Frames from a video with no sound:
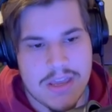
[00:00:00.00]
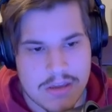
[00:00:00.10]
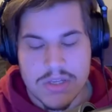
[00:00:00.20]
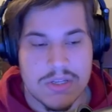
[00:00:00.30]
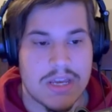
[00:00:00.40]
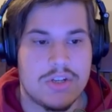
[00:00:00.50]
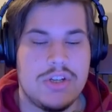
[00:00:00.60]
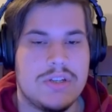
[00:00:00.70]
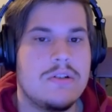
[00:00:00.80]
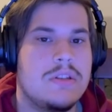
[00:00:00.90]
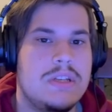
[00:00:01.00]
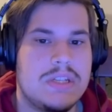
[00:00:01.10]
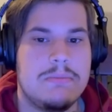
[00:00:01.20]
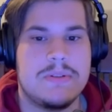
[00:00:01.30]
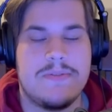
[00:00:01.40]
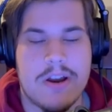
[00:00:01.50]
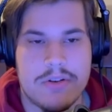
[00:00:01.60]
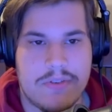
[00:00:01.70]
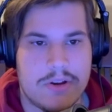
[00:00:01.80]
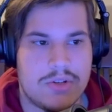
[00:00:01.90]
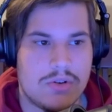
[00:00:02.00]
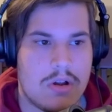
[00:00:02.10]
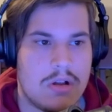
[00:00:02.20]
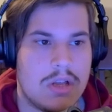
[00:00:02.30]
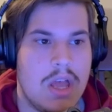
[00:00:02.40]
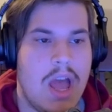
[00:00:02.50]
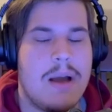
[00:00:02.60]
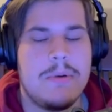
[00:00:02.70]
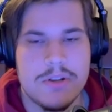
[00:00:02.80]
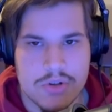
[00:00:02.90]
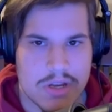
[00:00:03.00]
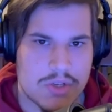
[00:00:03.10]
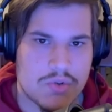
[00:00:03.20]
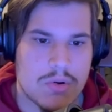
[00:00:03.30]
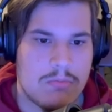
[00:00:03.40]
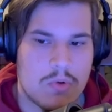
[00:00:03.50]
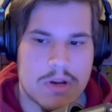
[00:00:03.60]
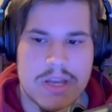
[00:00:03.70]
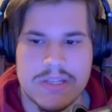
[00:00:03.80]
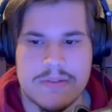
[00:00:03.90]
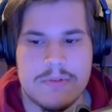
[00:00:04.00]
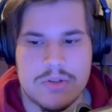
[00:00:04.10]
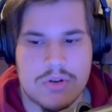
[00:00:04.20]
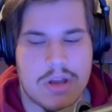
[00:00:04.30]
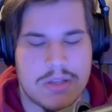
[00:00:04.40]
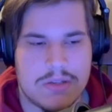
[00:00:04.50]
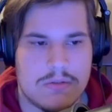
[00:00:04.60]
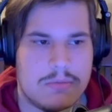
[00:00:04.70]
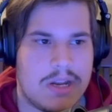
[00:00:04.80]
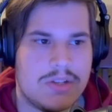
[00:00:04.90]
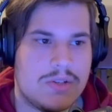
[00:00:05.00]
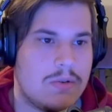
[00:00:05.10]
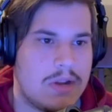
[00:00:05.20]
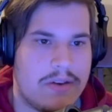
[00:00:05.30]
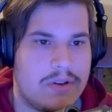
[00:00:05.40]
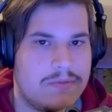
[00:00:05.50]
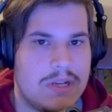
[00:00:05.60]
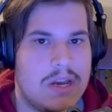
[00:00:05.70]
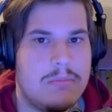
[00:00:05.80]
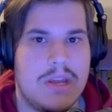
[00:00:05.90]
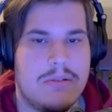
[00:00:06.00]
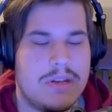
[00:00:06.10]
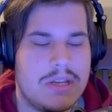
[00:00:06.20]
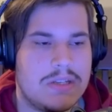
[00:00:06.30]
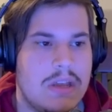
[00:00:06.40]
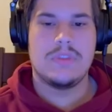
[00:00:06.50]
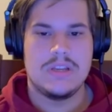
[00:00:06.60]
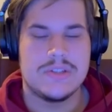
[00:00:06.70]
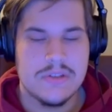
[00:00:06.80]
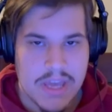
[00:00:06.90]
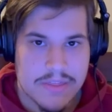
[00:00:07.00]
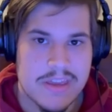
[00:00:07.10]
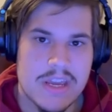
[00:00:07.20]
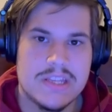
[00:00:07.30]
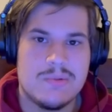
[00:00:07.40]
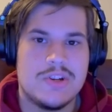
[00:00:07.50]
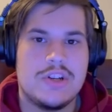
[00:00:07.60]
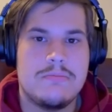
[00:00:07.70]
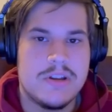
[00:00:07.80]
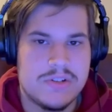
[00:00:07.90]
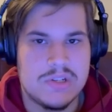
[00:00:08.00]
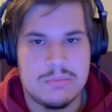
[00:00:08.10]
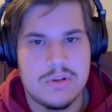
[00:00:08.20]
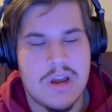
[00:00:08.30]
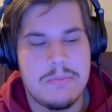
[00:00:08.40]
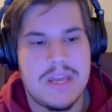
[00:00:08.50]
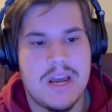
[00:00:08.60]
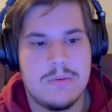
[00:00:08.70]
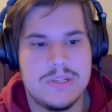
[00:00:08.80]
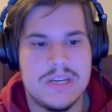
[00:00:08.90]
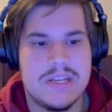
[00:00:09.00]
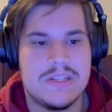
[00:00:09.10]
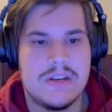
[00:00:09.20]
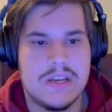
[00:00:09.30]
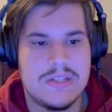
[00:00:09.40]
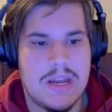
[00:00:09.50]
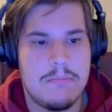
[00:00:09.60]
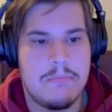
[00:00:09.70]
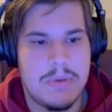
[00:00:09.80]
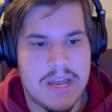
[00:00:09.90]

So yeah, she certainly seems very, very strong. I'm gonna try and stream more, guys. I've been trying to, but I just don't have enough time nowadays. So yeah, thank you guys for watching. Make sure to subscribe, and I will see you guys next time. Bye.